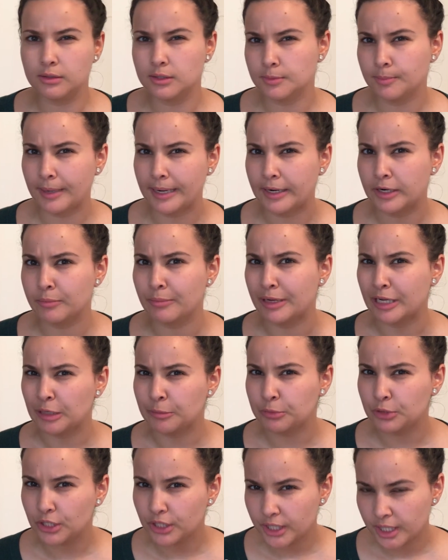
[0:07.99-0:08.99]
inspired
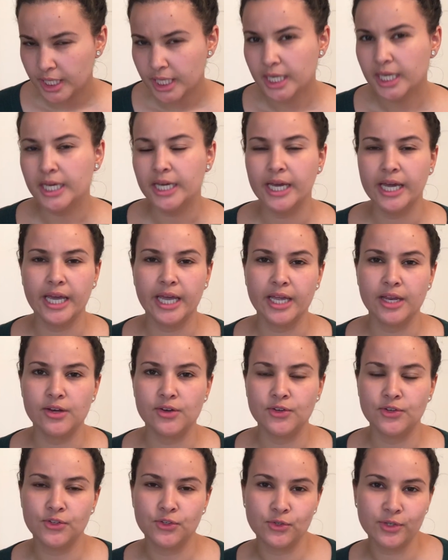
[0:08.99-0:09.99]
makeup look
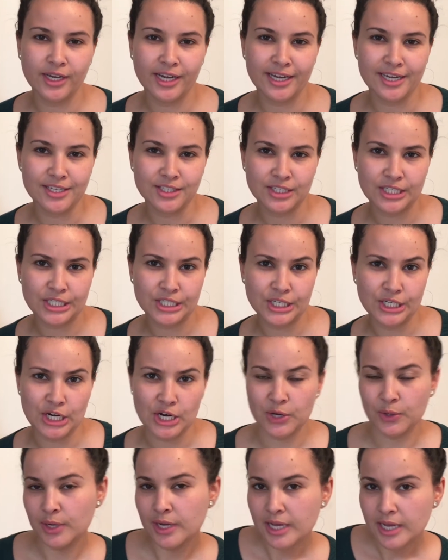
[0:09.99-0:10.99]
and you guys can, you
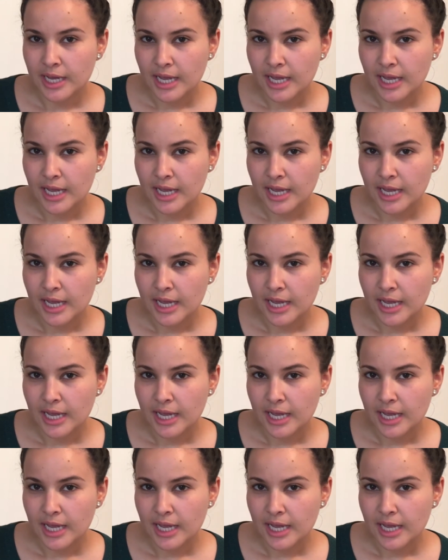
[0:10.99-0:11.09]
know,